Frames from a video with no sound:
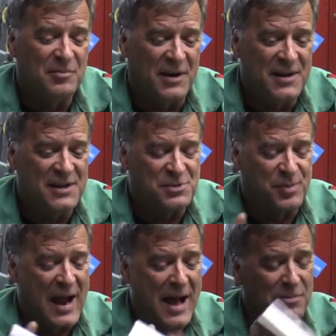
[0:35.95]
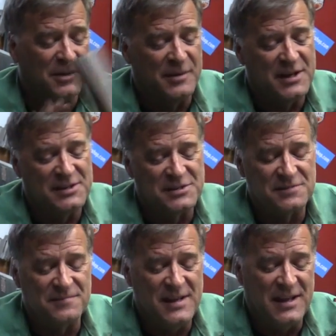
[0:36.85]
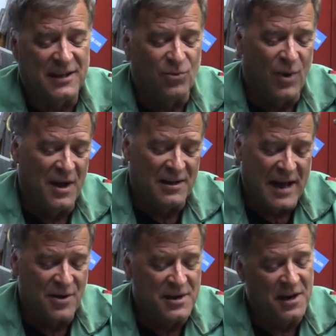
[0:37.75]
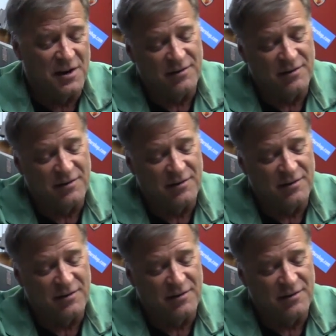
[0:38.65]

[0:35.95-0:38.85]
But his problem is he can weld out here